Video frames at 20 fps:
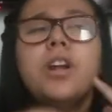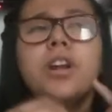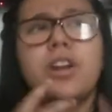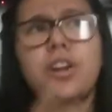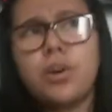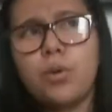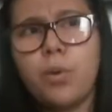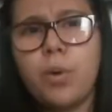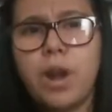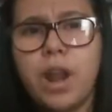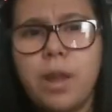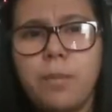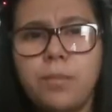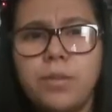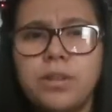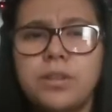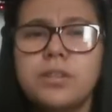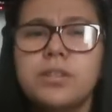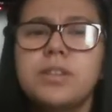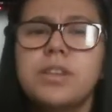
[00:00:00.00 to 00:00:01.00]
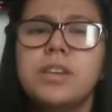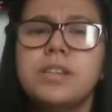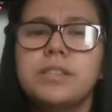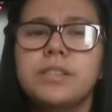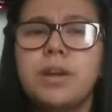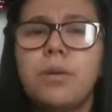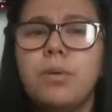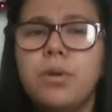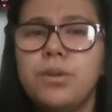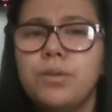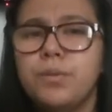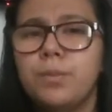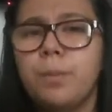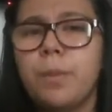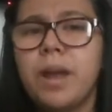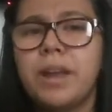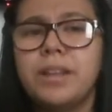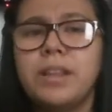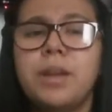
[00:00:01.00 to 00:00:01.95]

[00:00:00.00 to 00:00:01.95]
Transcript: requirements established by